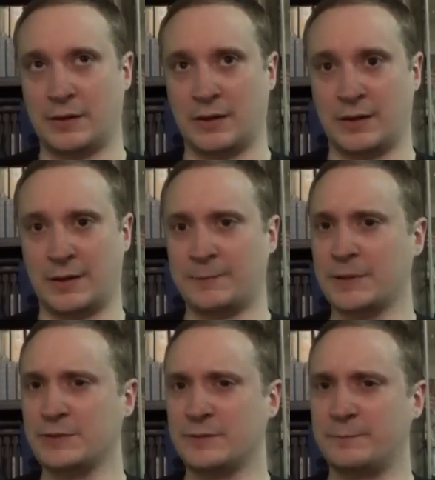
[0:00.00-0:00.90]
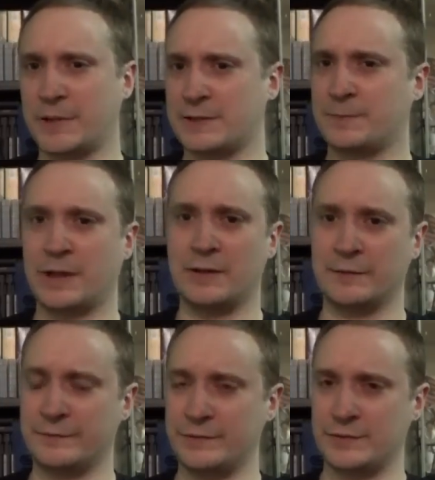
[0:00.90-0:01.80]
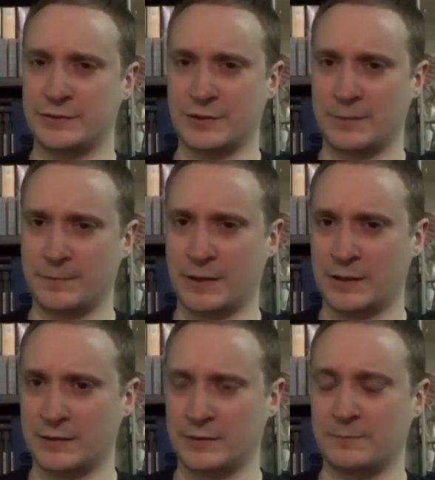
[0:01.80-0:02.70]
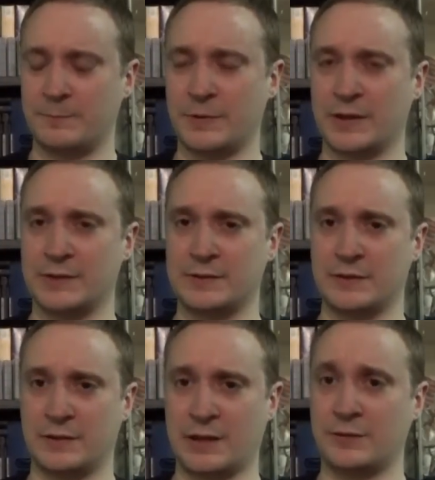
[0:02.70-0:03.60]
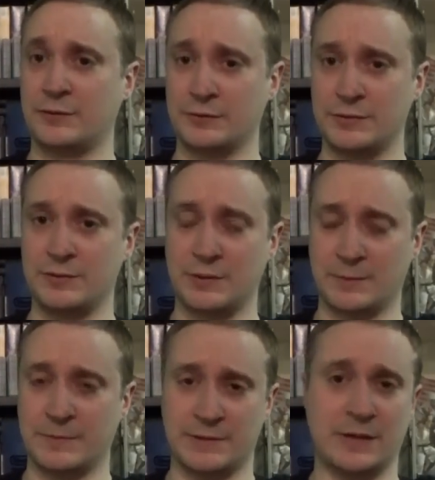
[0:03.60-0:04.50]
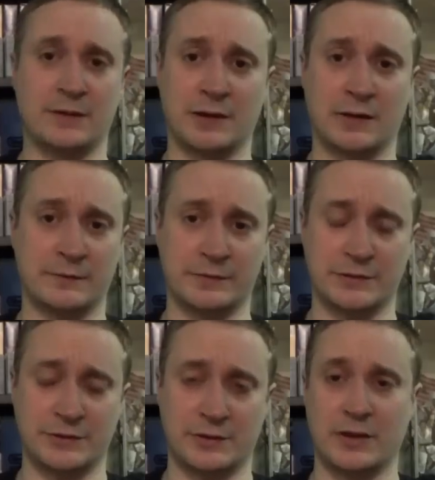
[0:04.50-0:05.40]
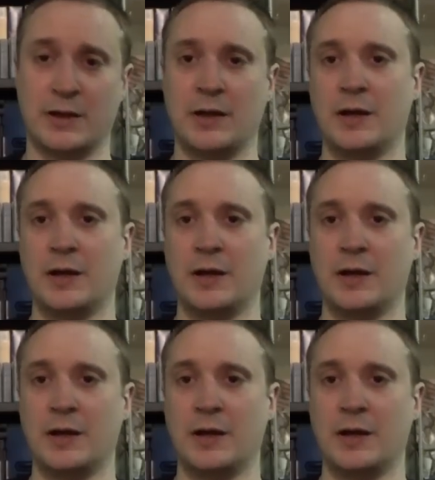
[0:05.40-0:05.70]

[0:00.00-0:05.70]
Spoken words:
I'm not sure if Best Buy or Future Shop got her, but I know those two companies there got them for sure.